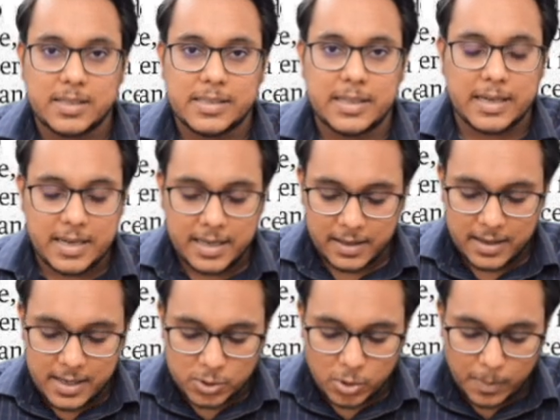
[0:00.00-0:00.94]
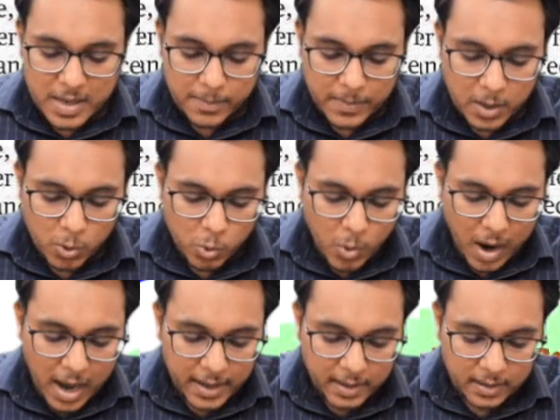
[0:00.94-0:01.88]
Is it clear? So people who
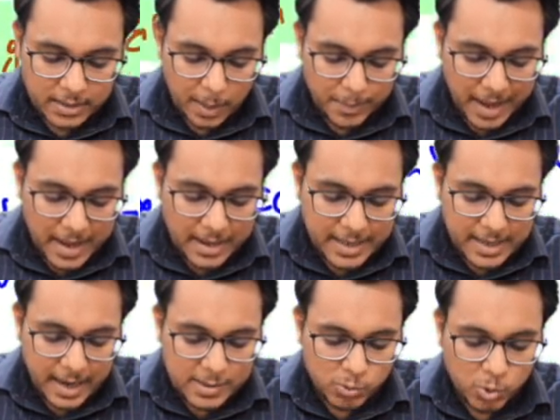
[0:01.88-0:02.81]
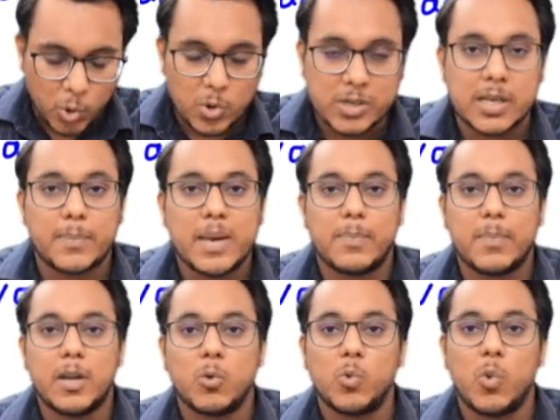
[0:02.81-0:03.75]
are the priority household, the
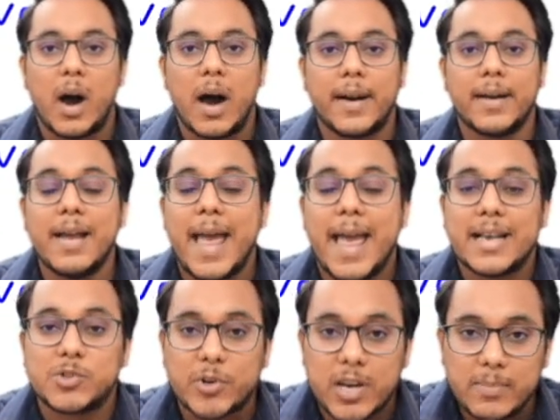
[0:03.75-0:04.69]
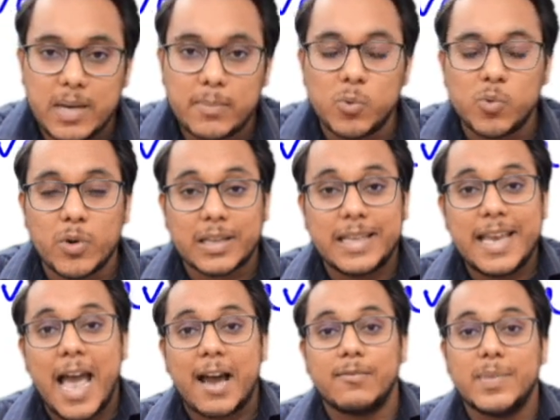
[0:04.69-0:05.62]
people who are extremely poor, they
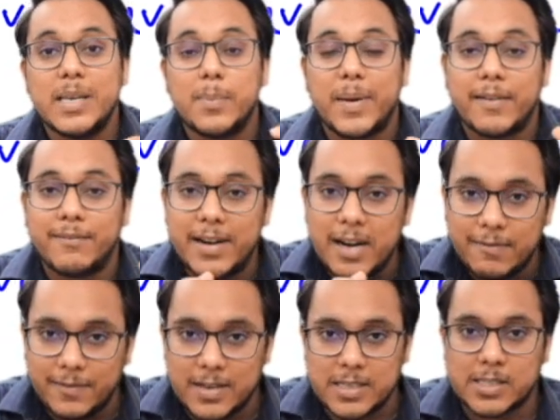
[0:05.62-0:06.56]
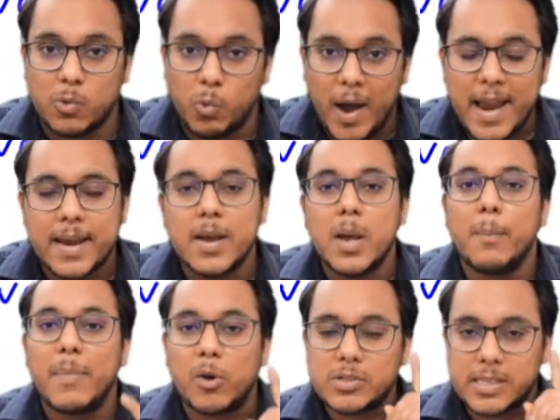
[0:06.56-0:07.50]
have been preferred first. Why?
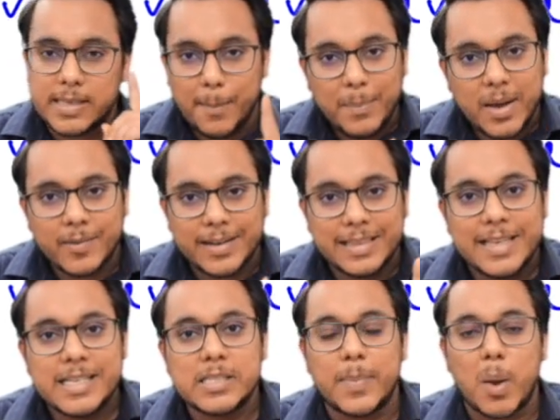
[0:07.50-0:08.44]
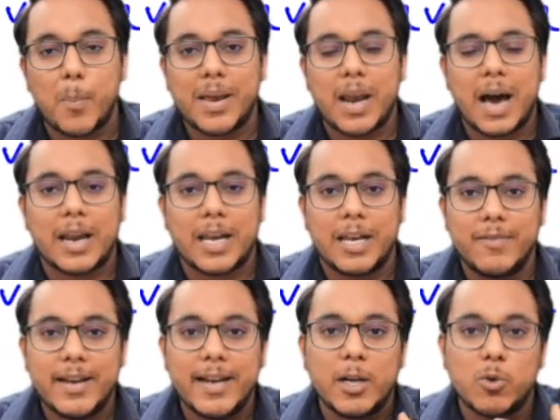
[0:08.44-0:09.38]
Because number one, these people are
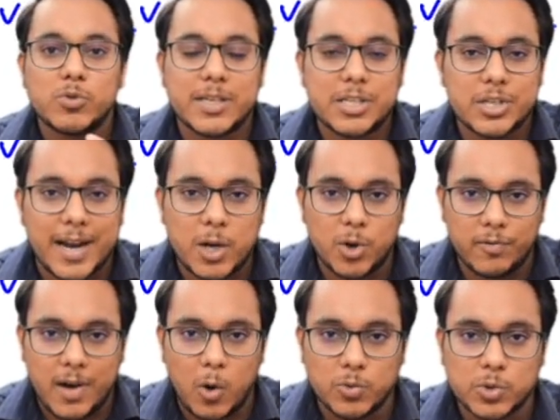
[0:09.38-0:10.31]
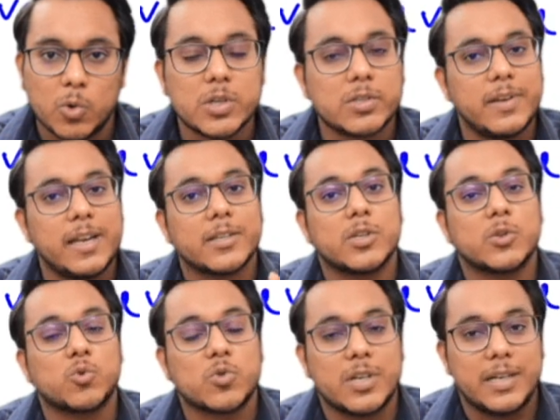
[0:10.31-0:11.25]
living into such kind of households where the
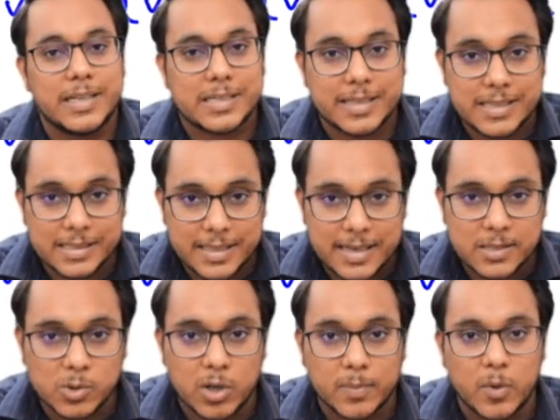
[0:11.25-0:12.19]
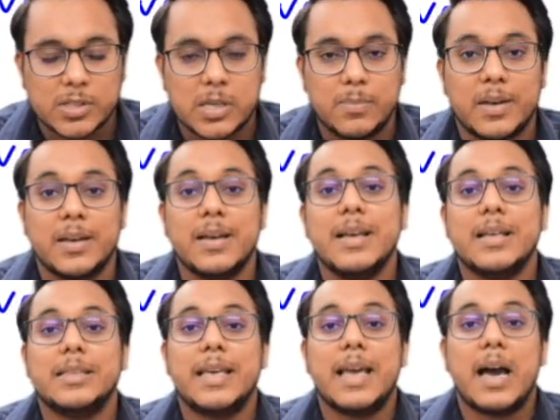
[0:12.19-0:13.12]
social distancing is not possible.
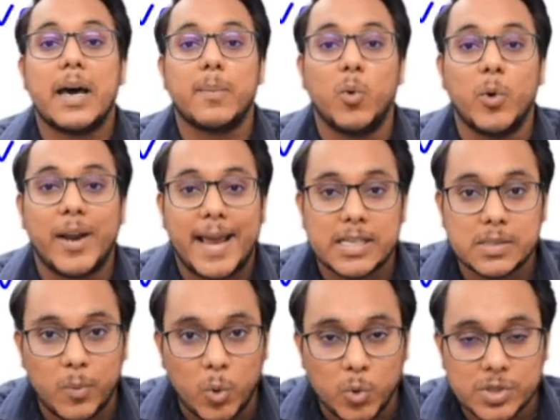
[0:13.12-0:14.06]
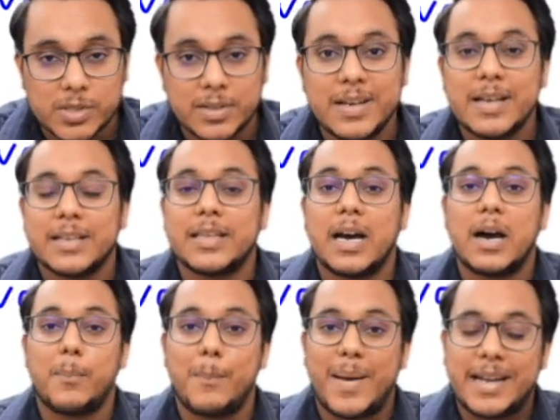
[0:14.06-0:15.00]
They are more exposed. The
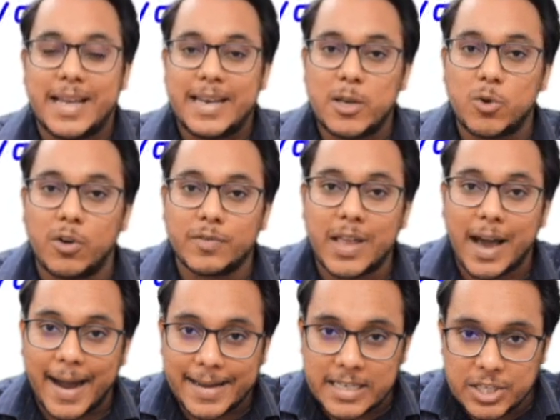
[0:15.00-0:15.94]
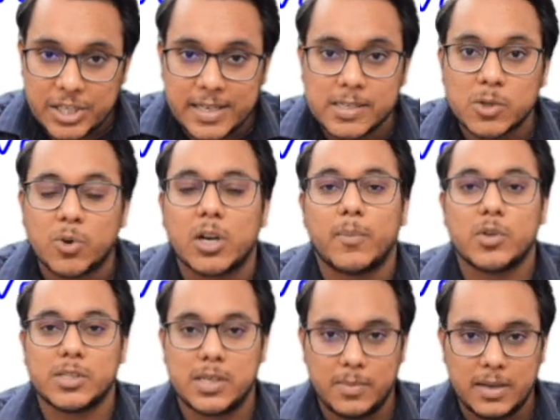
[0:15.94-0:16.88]
maintaining of the hygiene is not
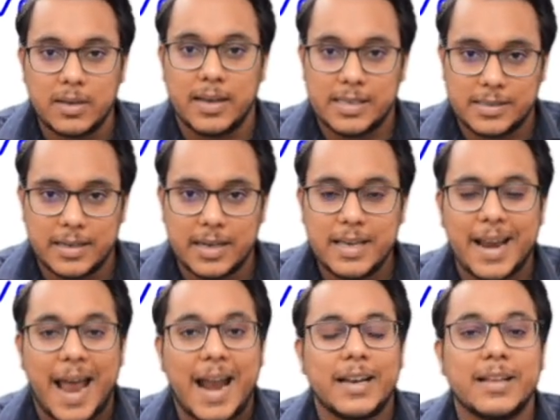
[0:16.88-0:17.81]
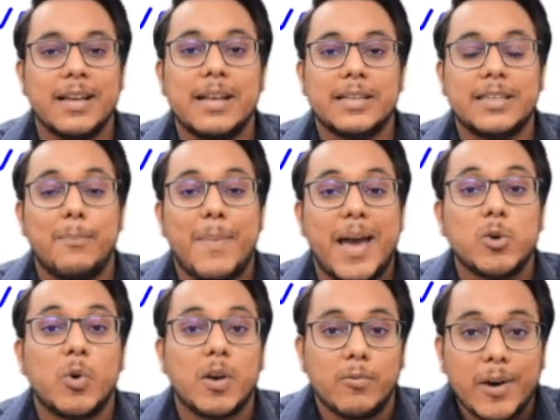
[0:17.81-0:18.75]
possible. Is it clear? And the
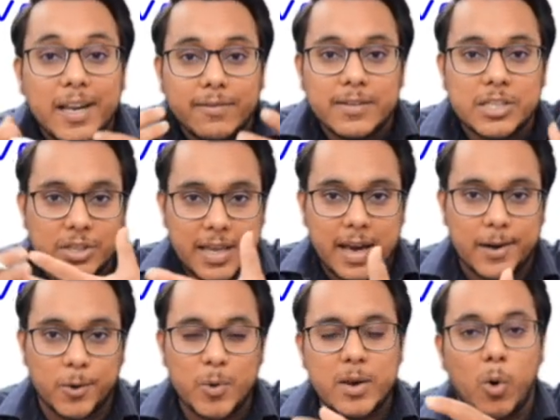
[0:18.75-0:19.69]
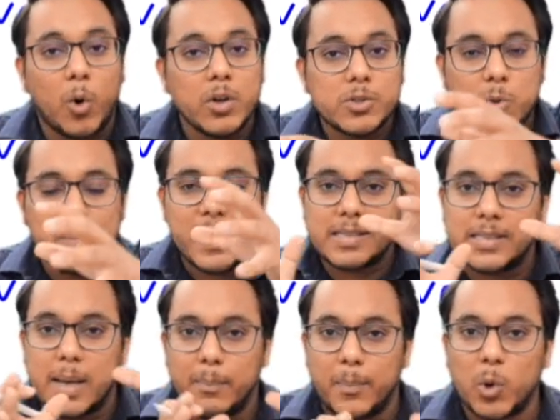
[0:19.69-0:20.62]
manual work which they are doing also makes
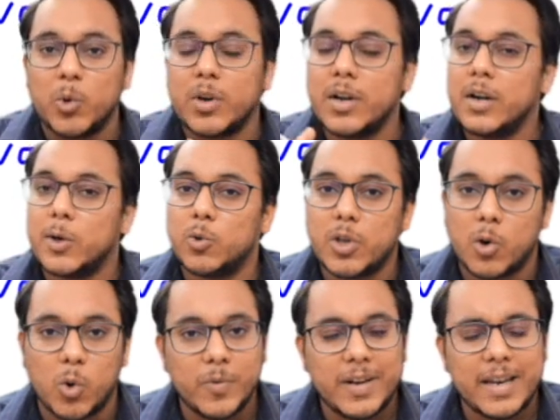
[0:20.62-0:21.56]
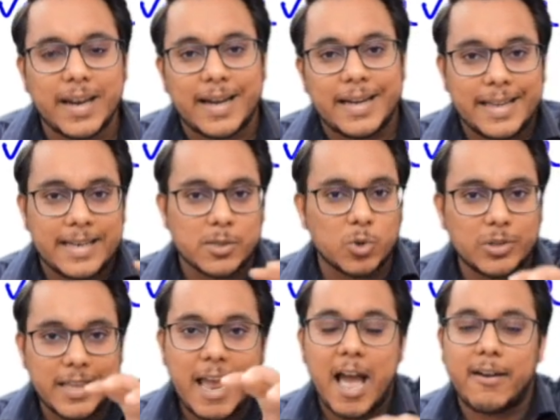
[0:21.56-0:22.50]
them prone to the COVID-19. So
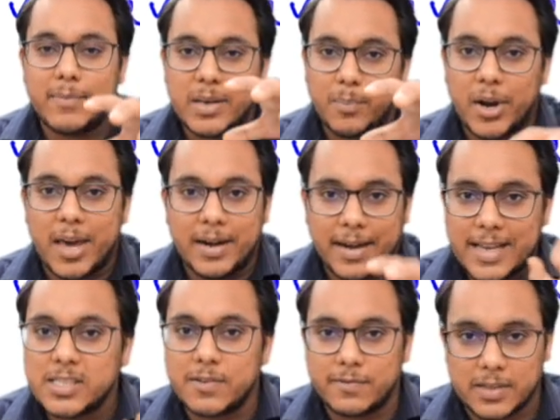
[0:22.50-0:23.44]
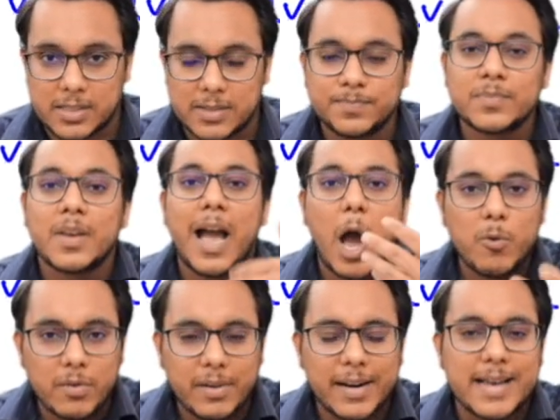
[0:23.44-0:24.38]
they have been prioritized first.
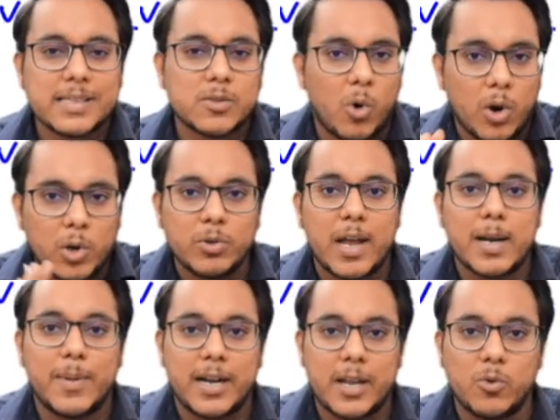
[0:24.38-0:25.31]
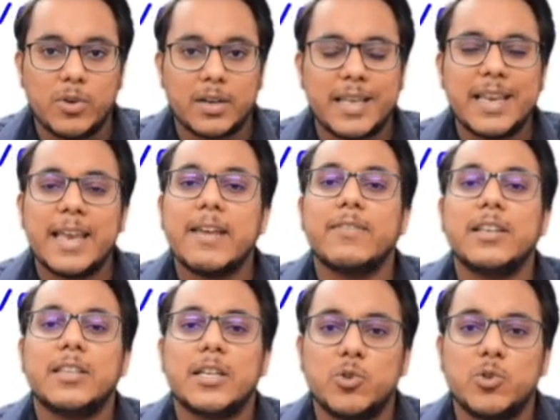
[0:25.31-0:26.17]
However, guys, onto that particular thing, even the